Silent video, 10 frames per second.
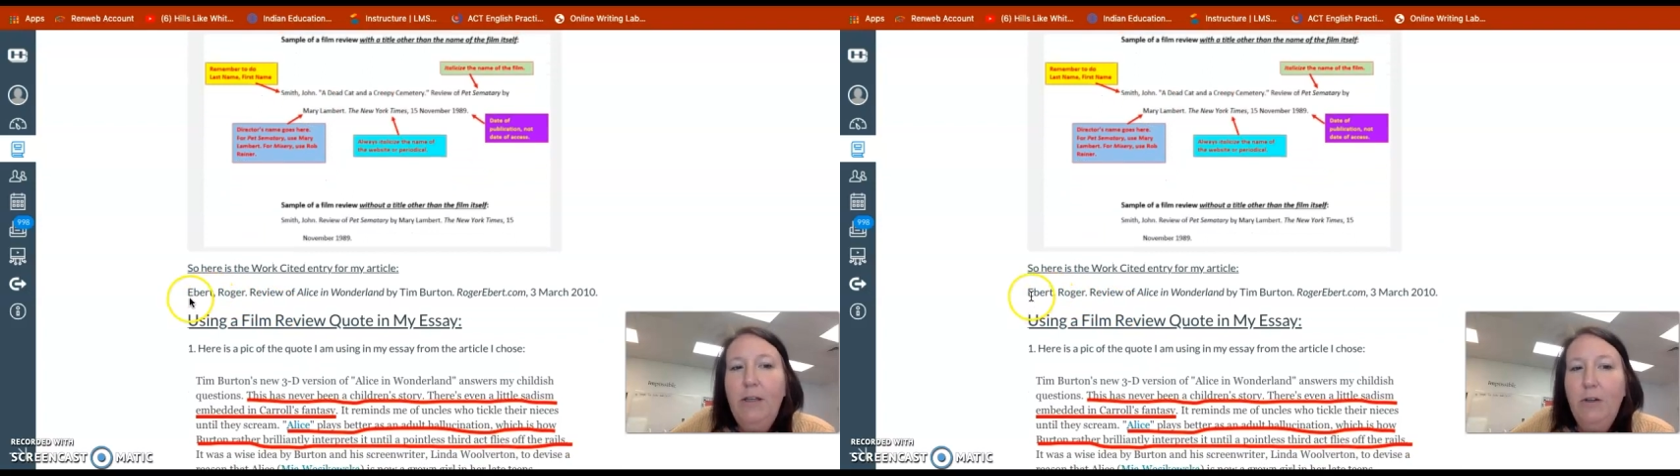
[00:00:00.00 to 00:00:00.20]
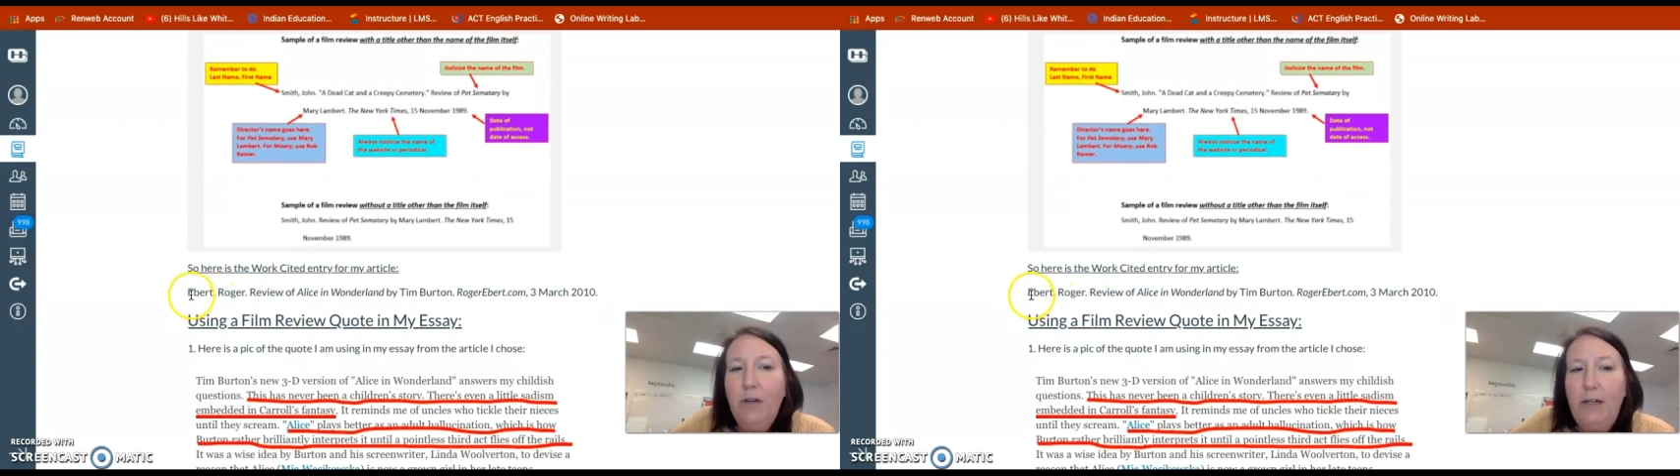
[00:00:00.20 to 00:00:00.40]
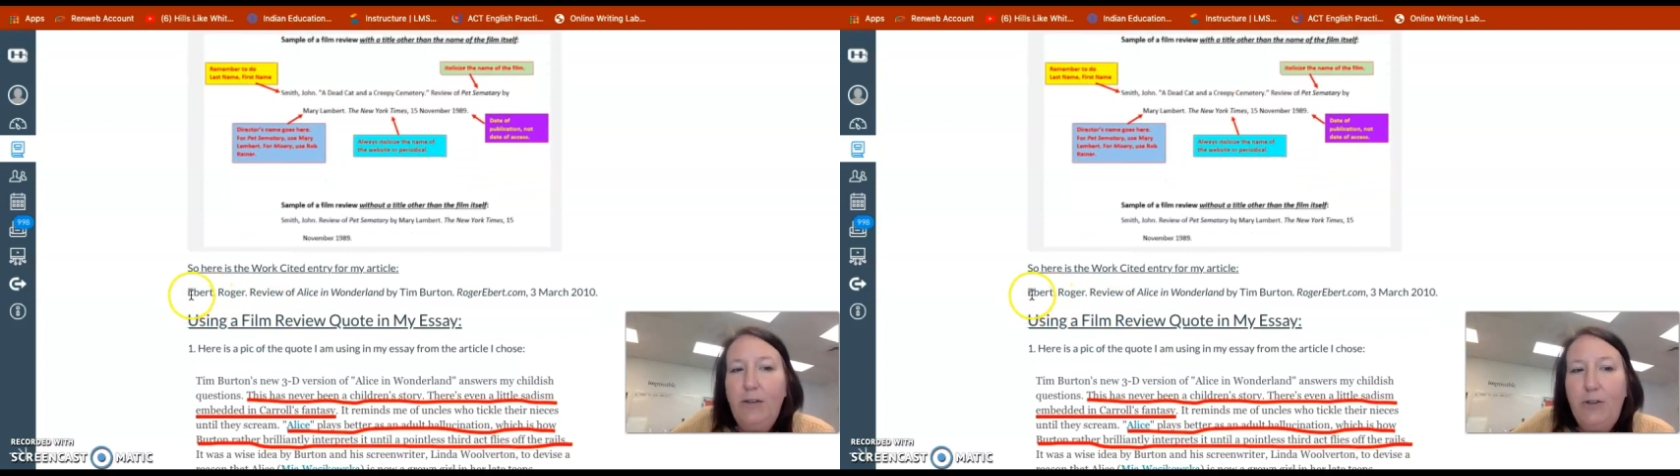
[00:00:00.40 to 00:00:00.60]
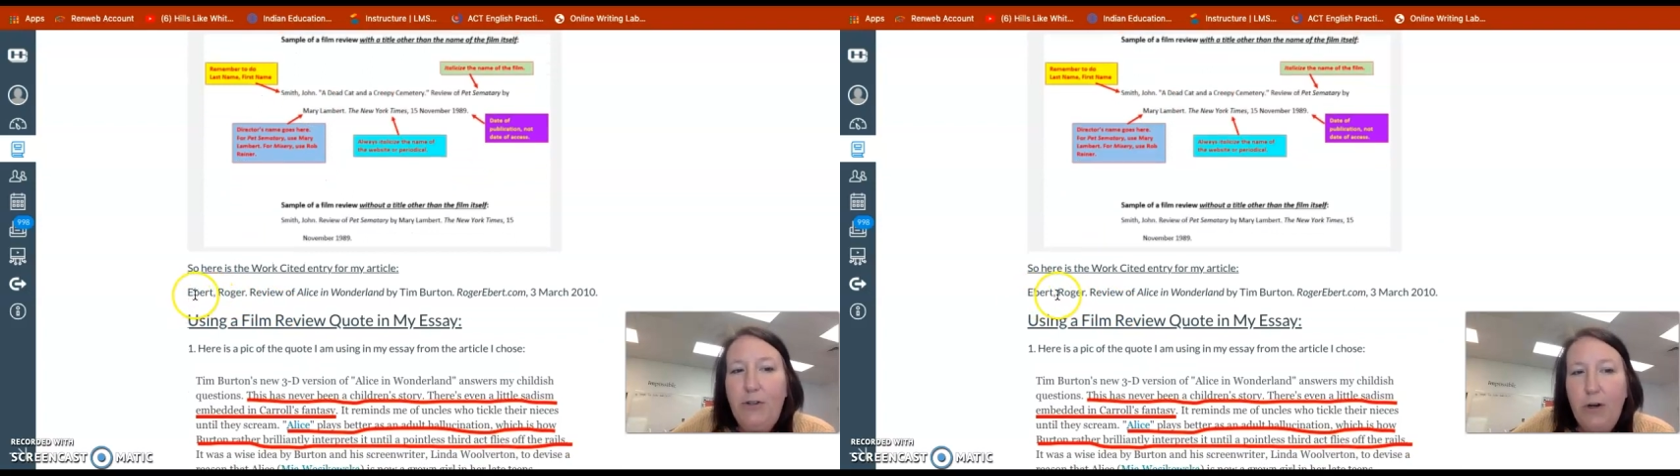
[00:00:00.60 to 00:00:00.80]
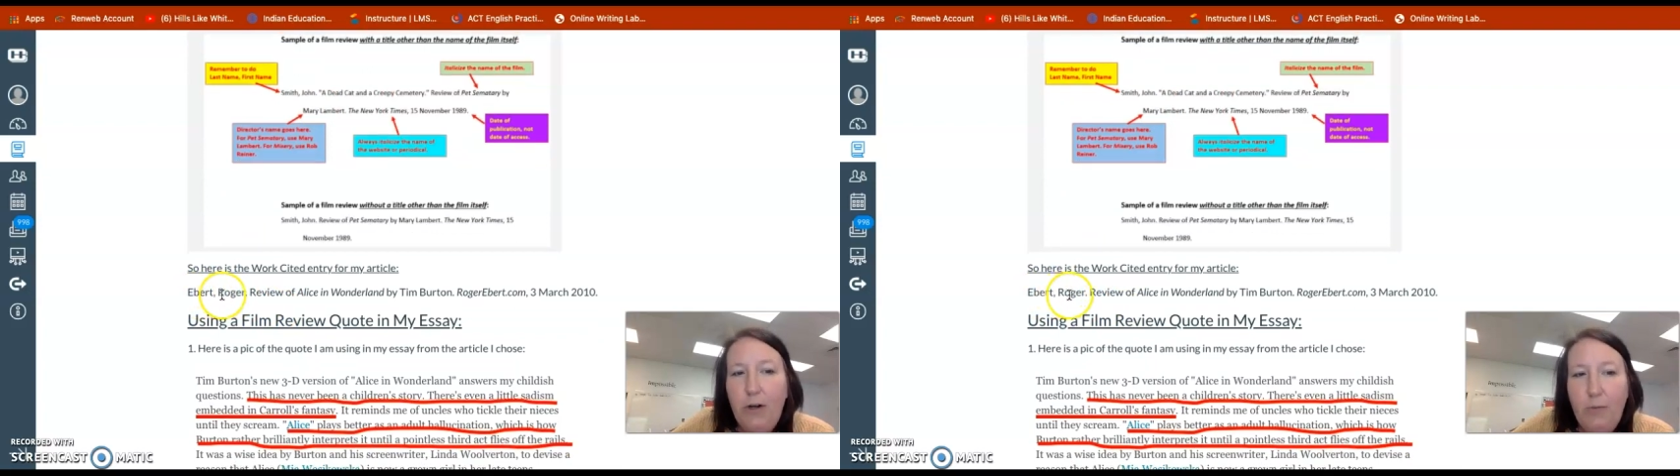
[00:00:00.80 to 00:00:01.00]
You're going to
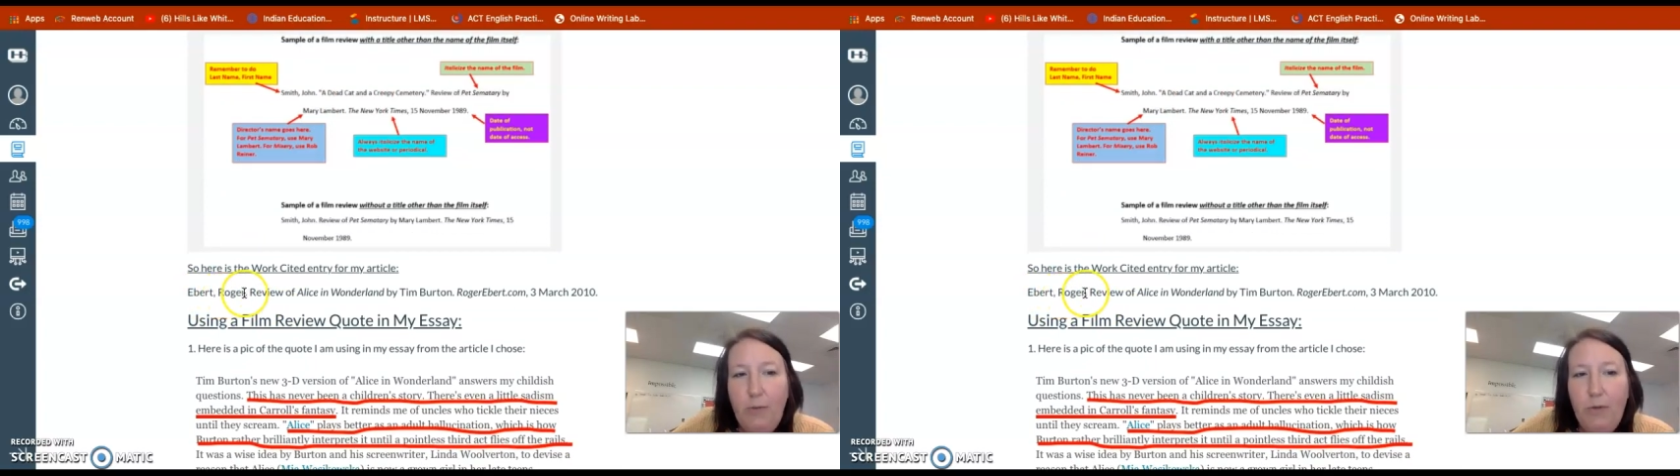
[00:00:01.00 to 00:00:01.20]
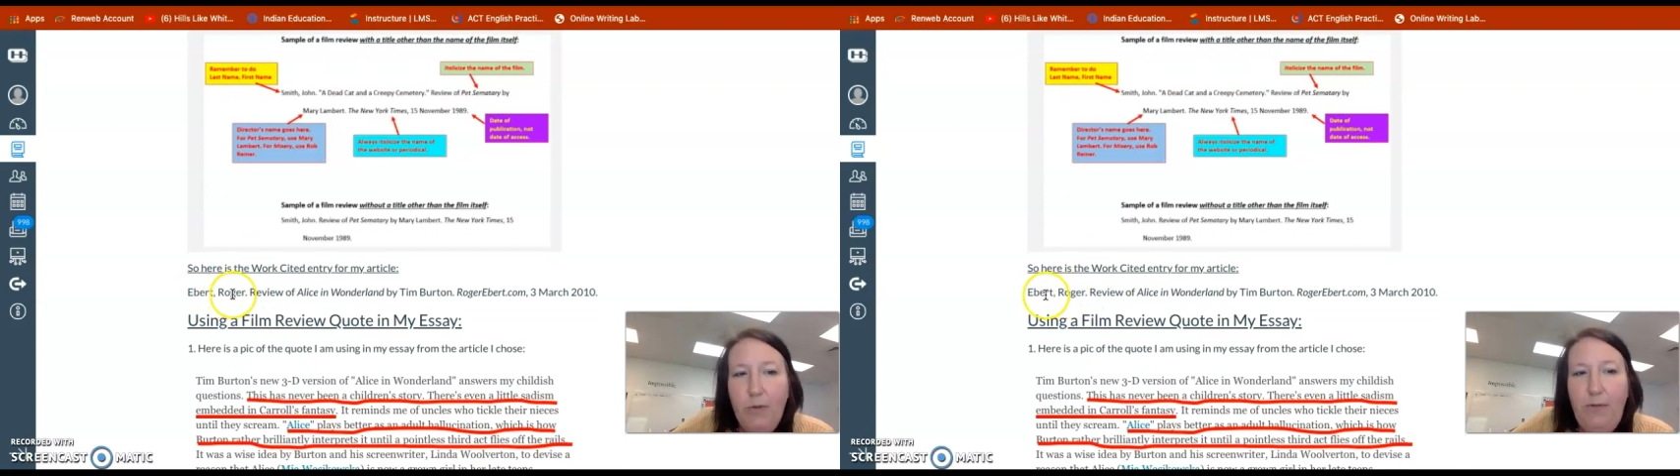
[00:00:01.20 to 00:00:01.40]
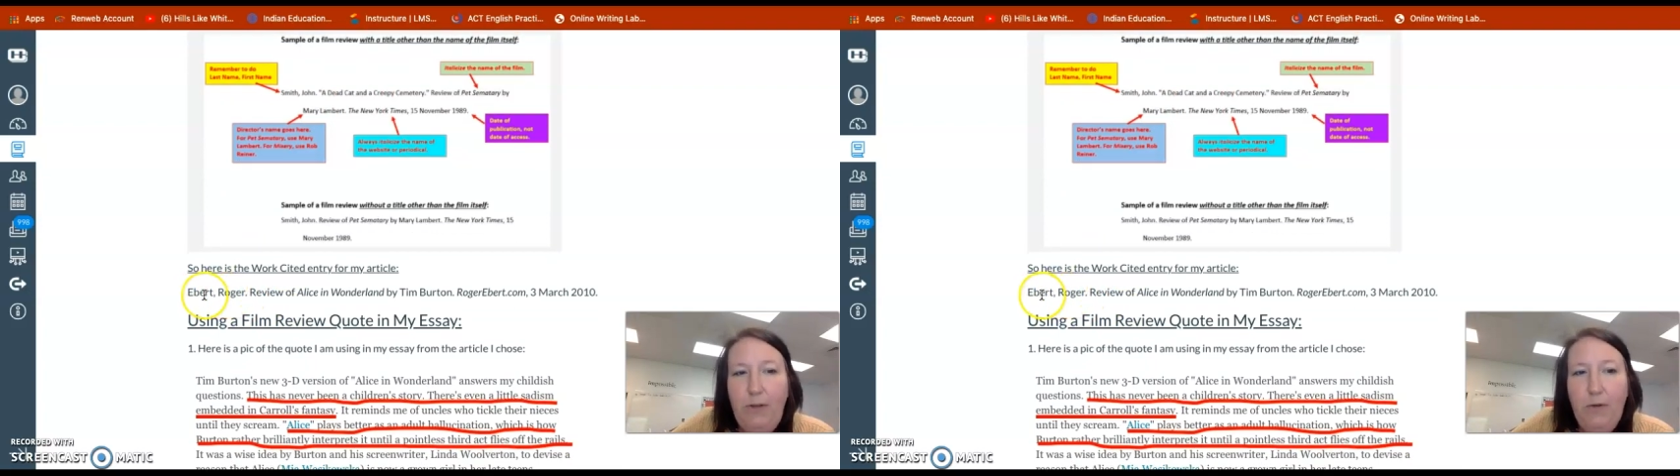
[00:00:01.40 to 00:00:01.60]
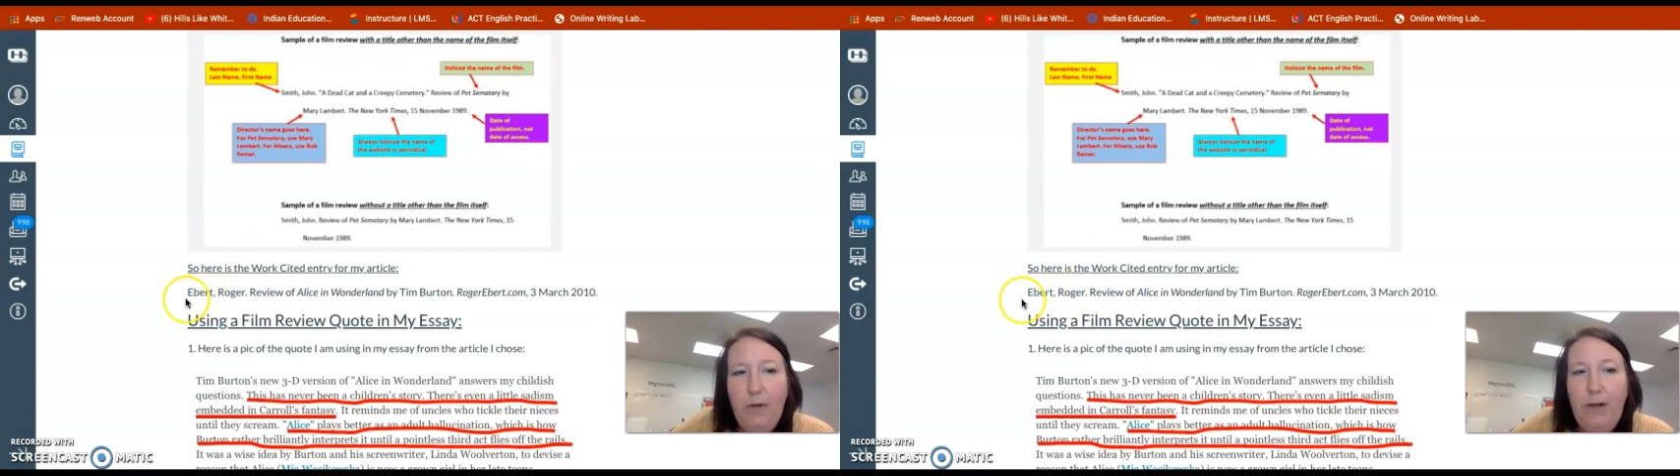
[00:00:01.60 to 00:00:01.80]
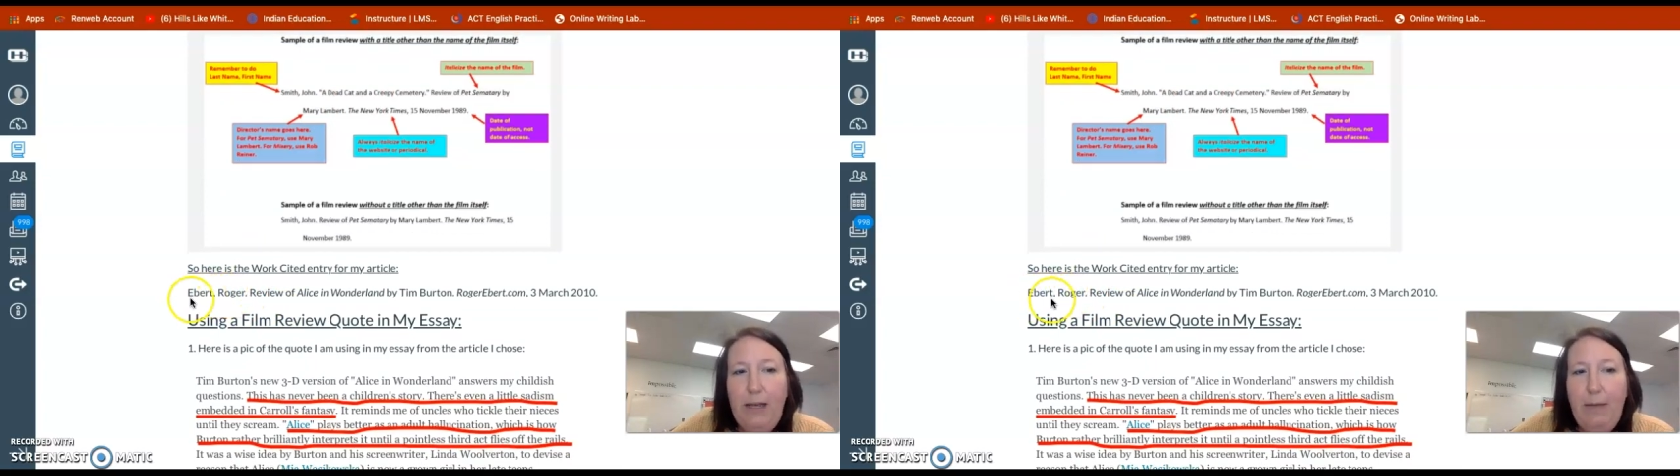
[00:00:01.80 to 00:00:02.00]
start with the
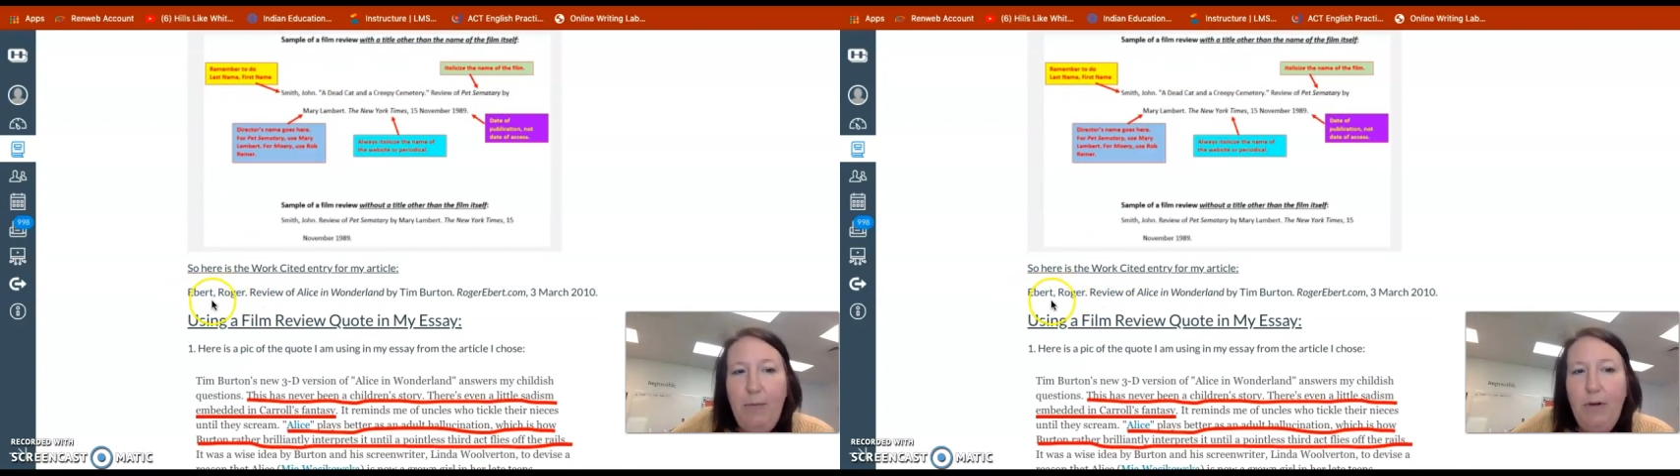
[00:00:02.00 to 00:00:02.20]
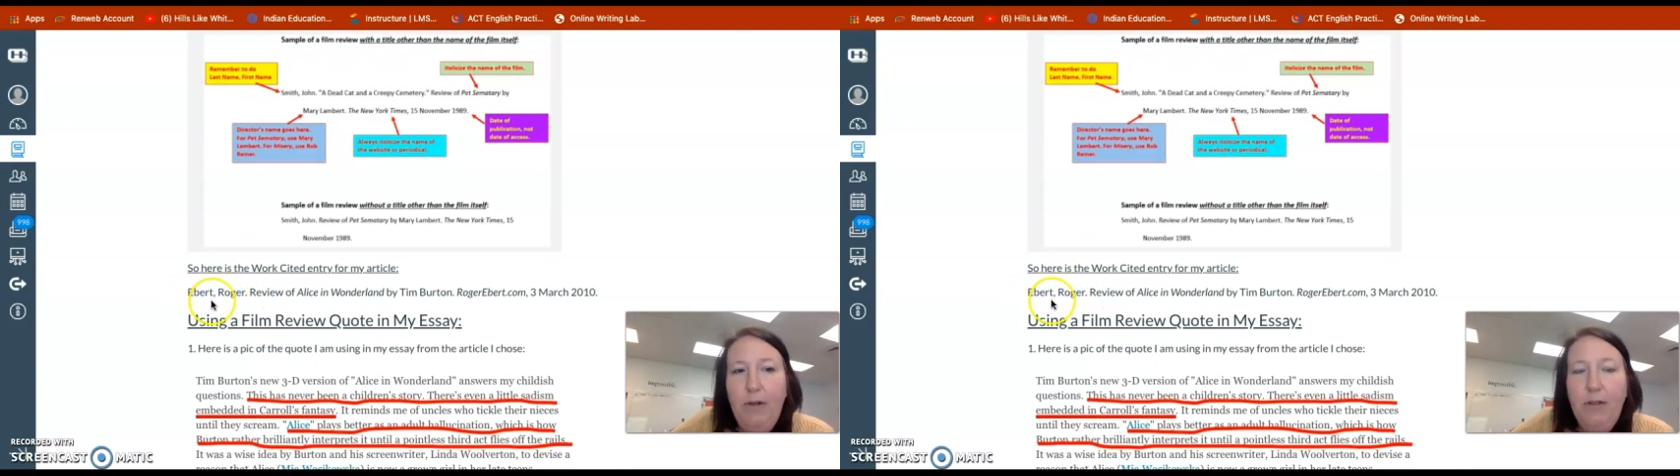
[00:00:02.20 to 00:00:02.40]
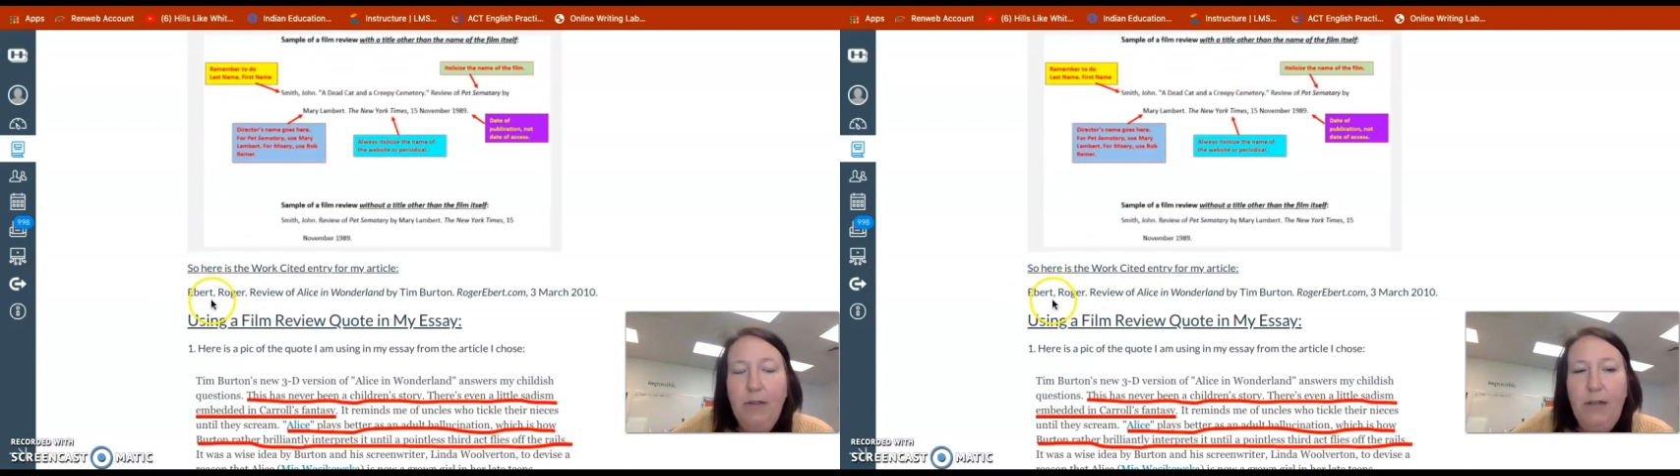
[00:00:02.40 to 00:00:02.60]
reviewer, Ebert,